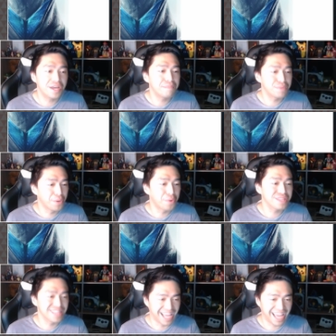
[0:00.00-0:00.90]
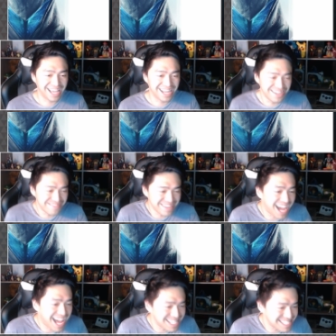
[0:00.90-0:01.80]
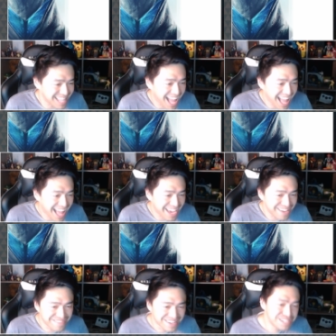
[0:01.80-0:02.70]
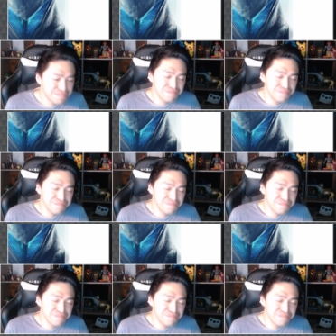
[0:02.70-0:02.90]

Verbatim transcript: up your leg. Oh my god, it's live!